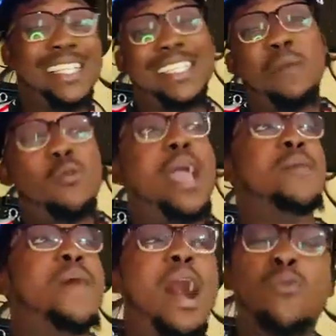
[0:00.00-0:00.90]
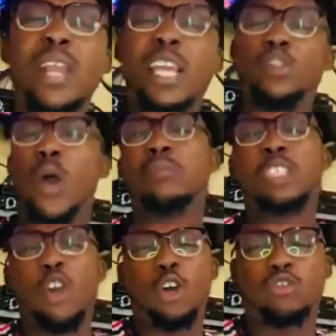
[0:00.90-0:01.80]
is some way. But we need
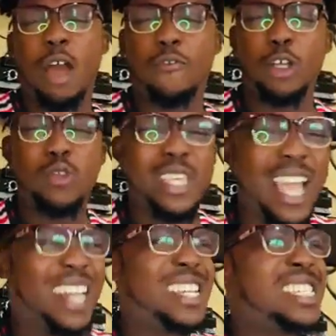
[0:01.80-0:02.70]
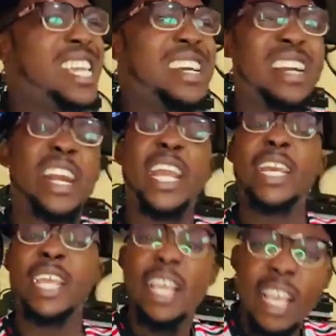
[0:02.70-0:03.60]
to empty Old Trafford to get this
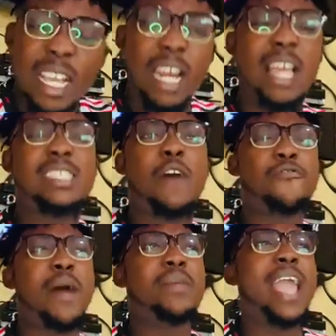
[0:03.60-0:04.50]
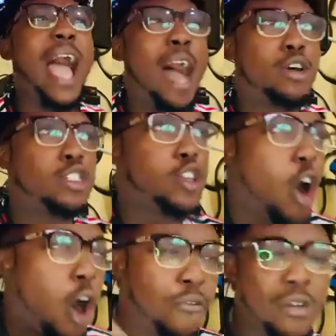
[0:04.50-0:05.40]
greedy Glazer family
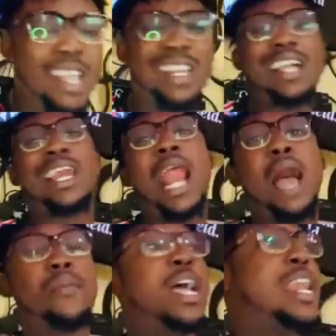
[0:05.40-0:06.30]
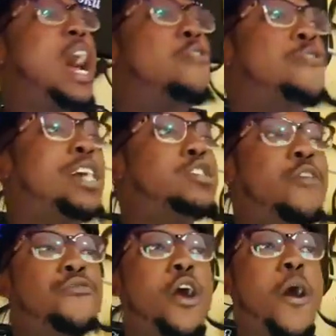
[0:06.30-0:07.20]
out of the club. Now,
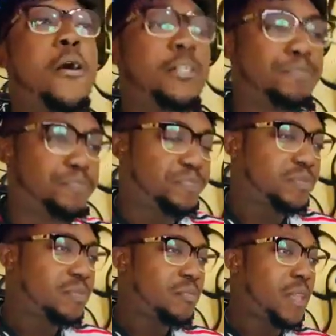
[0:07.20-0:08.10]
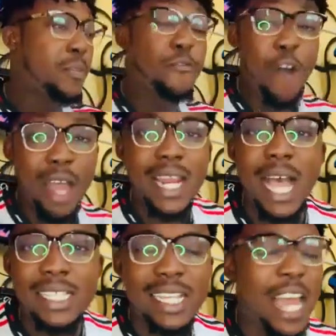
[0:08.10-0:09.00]
first of all,
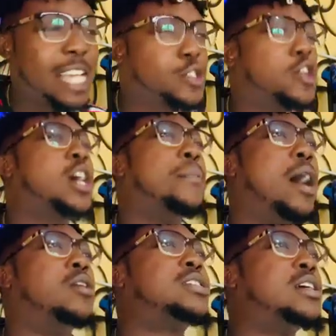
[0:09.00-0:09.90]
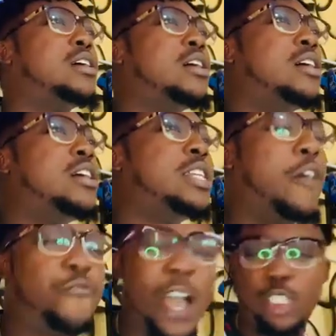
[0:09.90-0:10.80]
before that, let us talk about
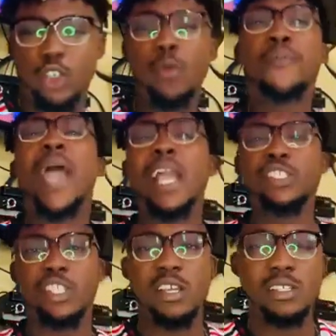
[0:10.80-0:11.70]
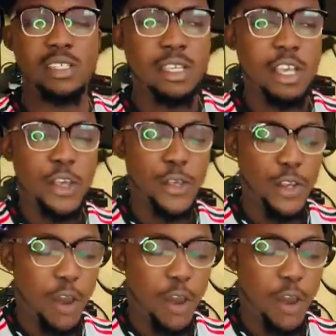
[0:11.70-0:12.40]
the virtue patience,